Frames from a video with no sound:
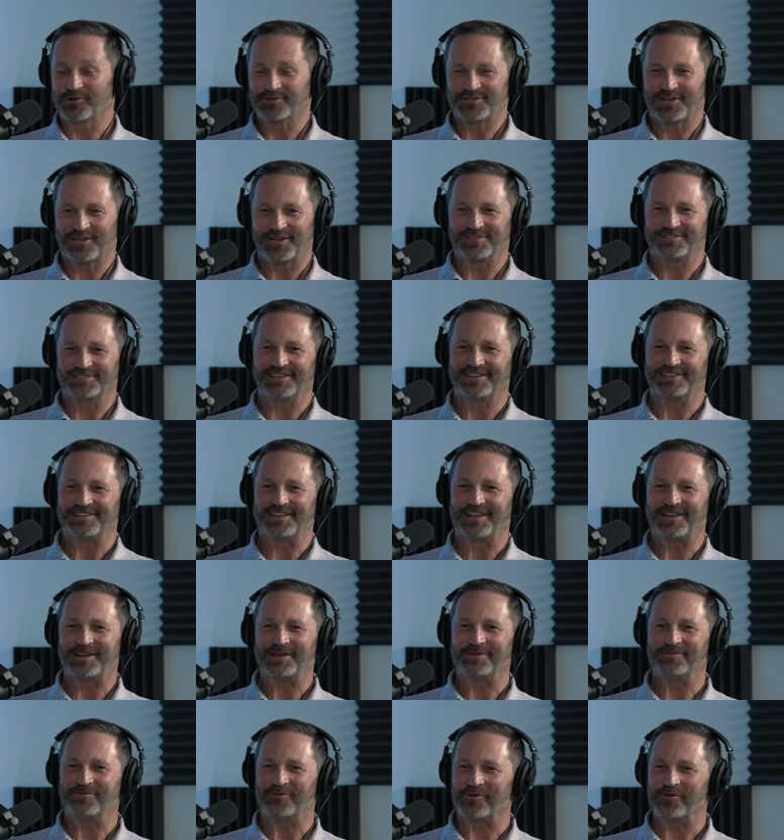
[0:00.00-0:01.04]
appreciate you teeing that
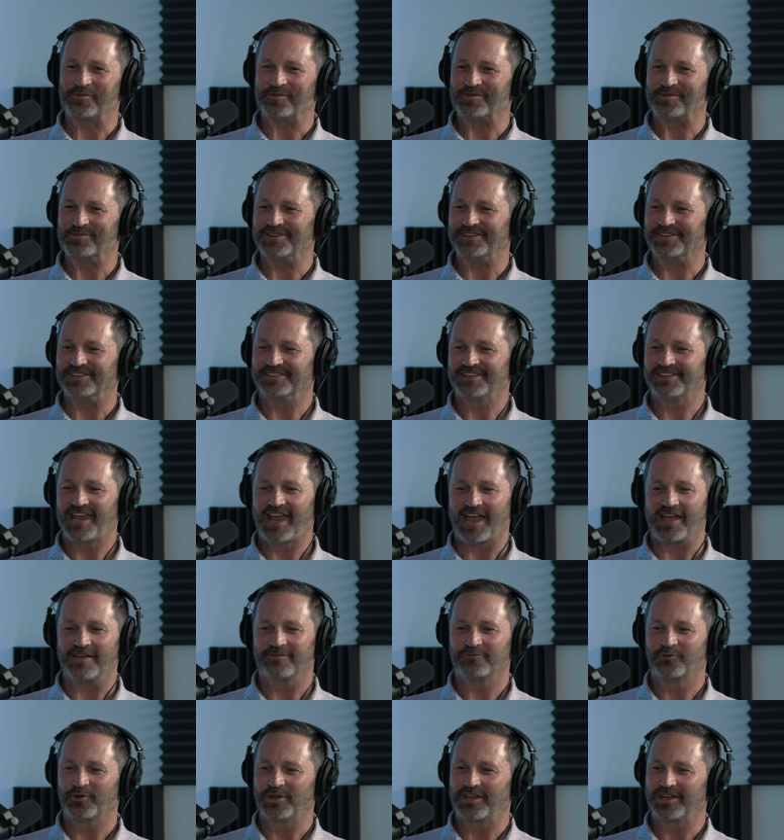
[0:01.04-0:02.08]
up for yeah. me. But yeah,
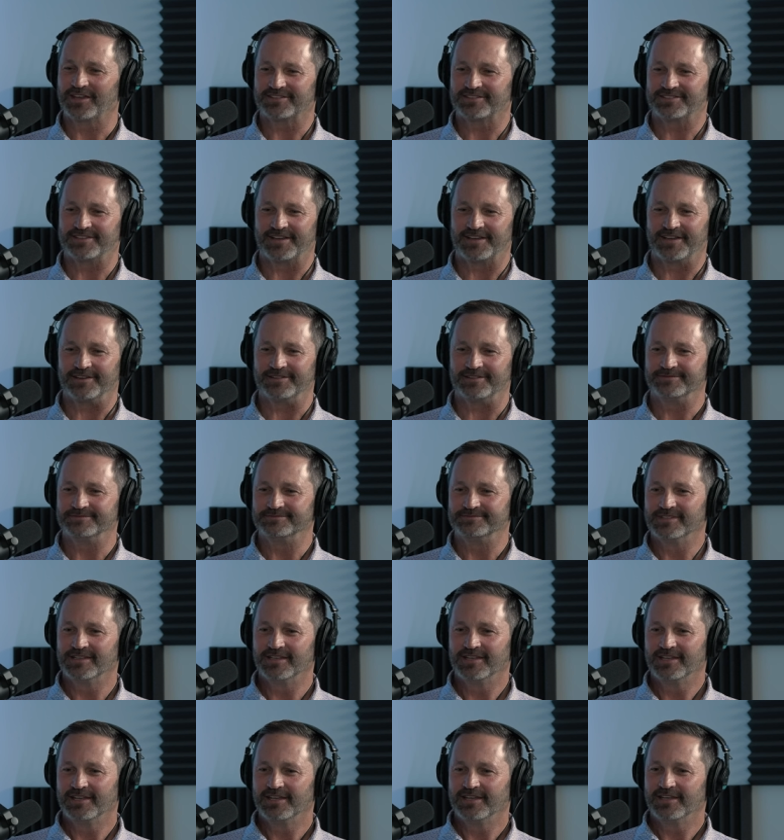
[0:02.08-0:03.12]
if we get uh,
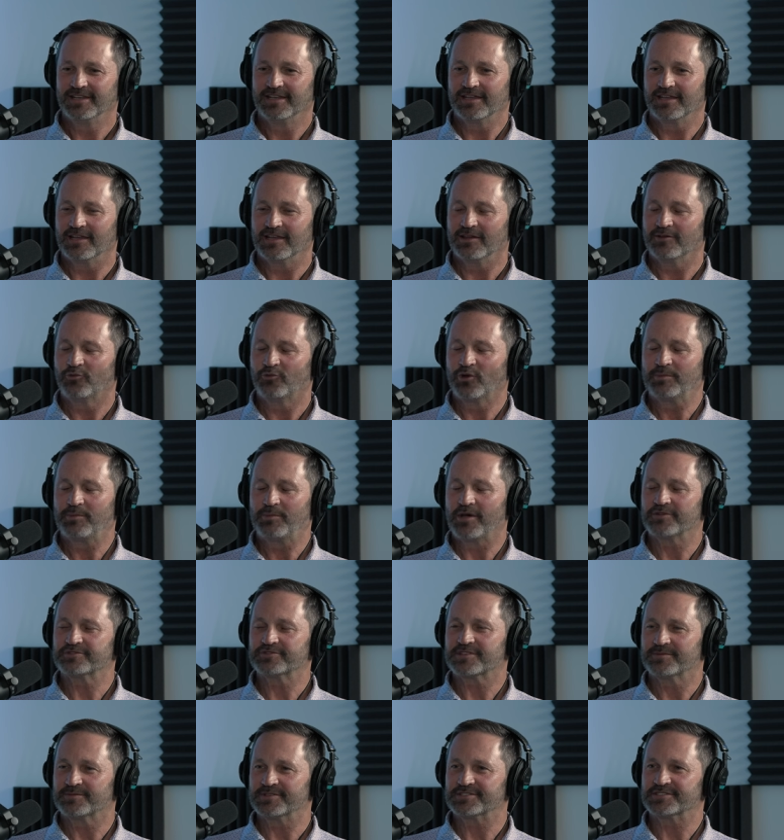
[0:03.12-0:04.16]
if we
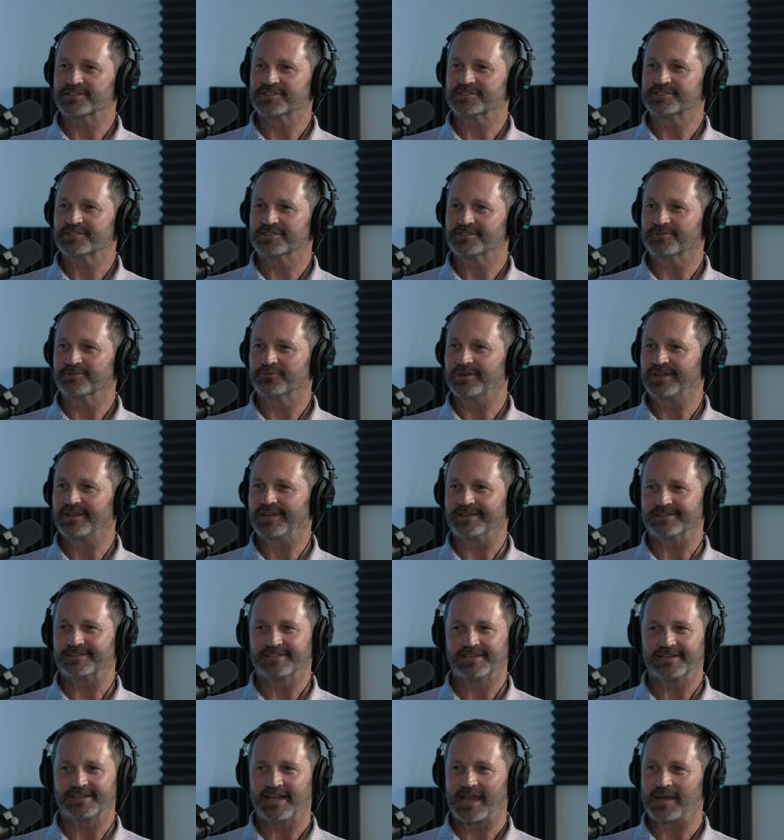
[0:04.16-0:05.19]
post a position and we
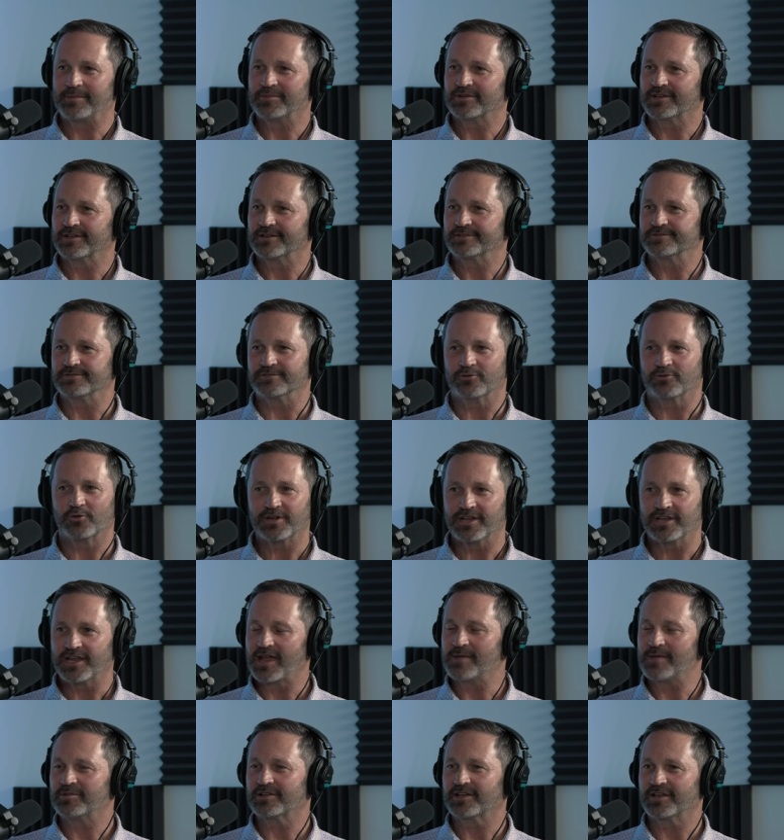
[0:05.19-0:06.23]
get 10 applicants or 20
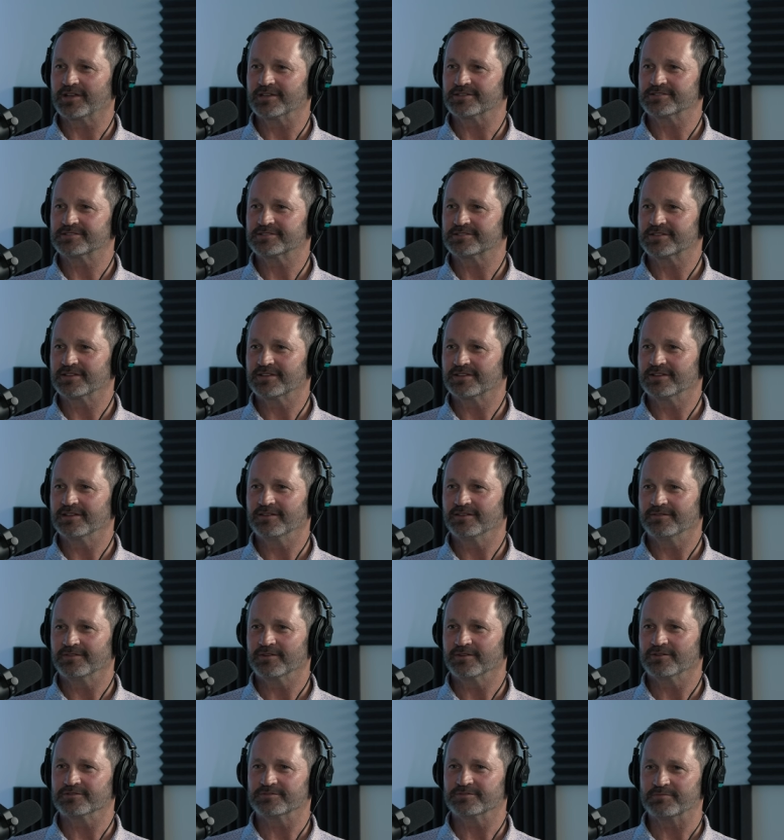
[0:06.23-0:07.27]
applicants, if
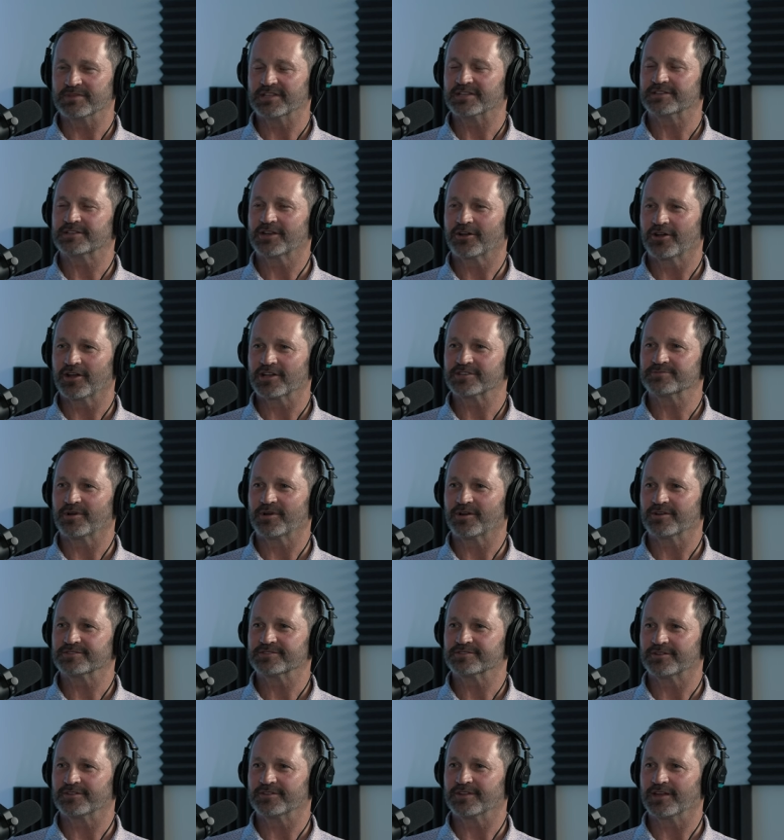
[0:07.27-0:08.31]
there's military
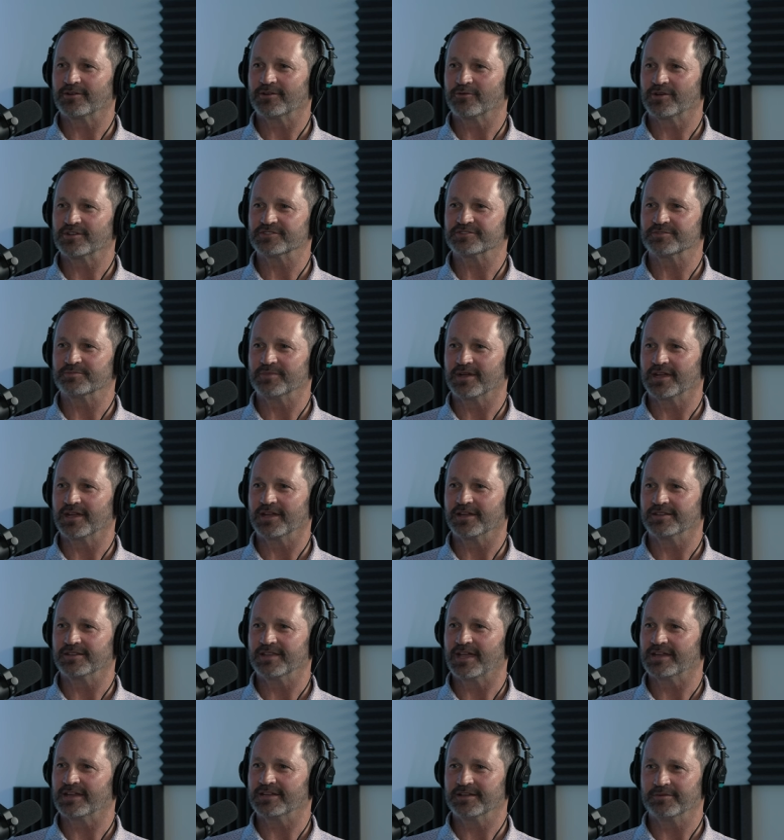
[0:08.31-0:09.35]
experience on that resume,
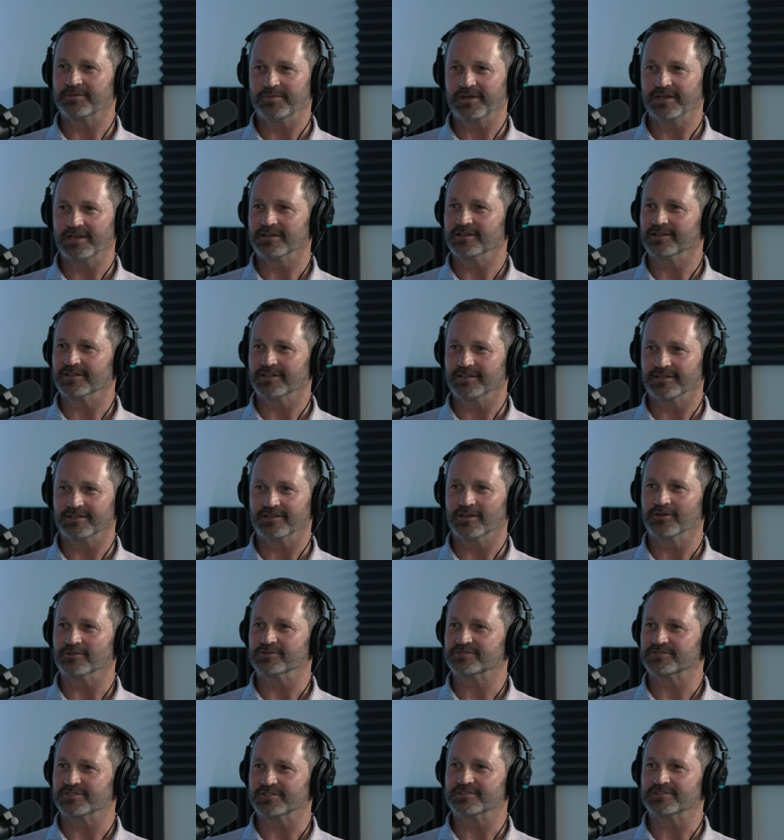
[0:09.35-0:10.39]
that immediately
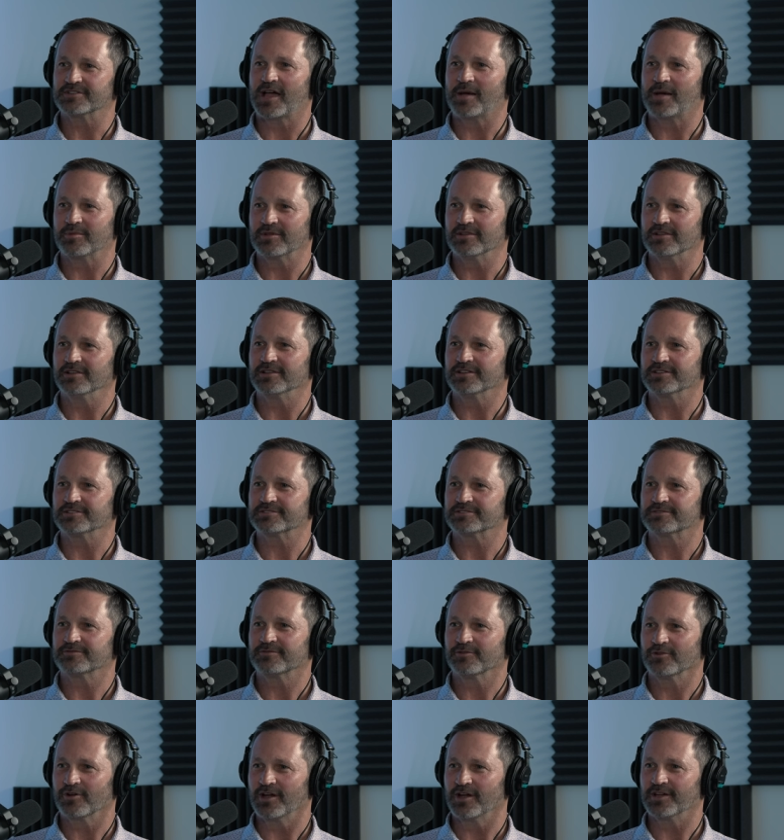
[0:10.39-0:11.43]
goes to the top of the list
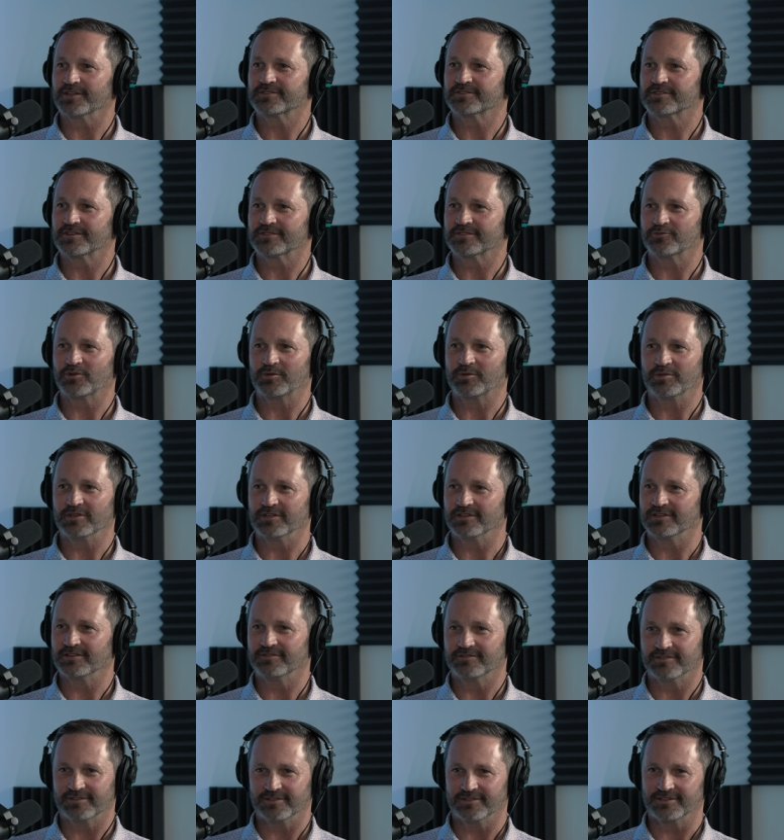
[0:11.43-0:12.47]
for nice. us because we
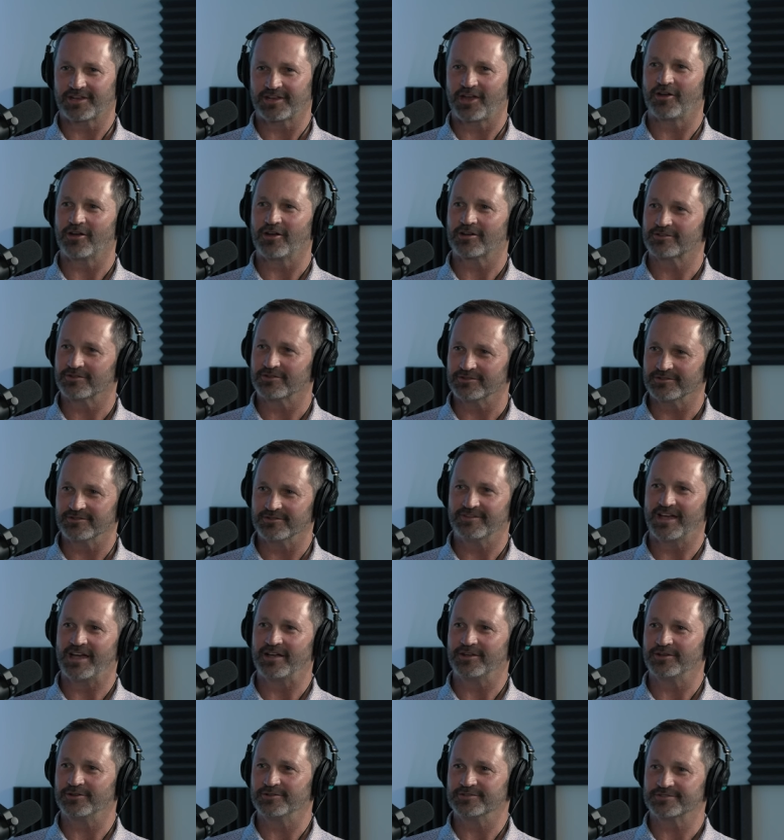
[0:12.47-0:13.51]
believe in the character and the
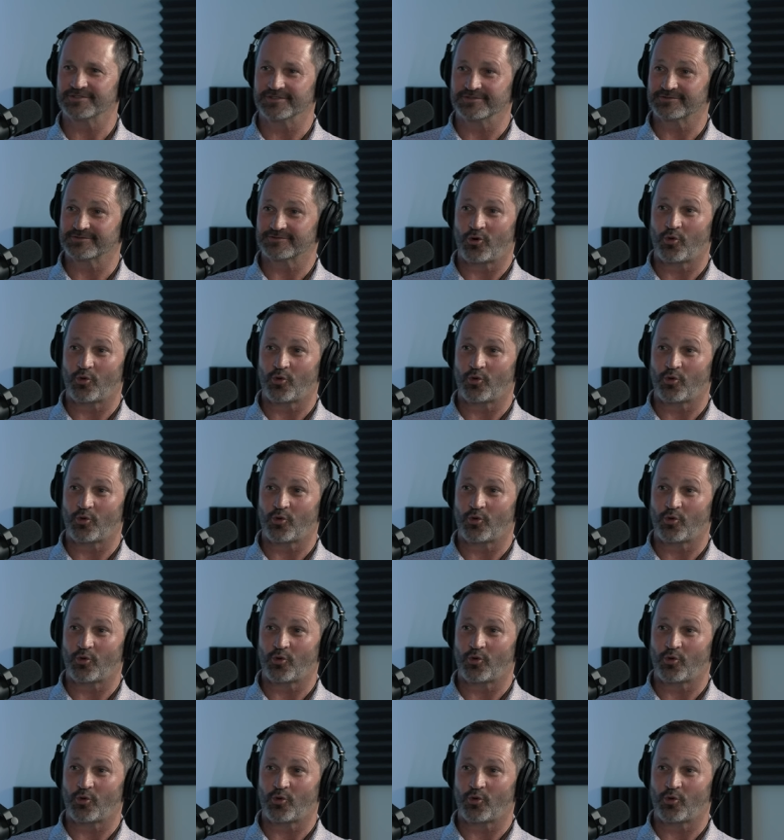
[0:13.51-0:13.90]
values, those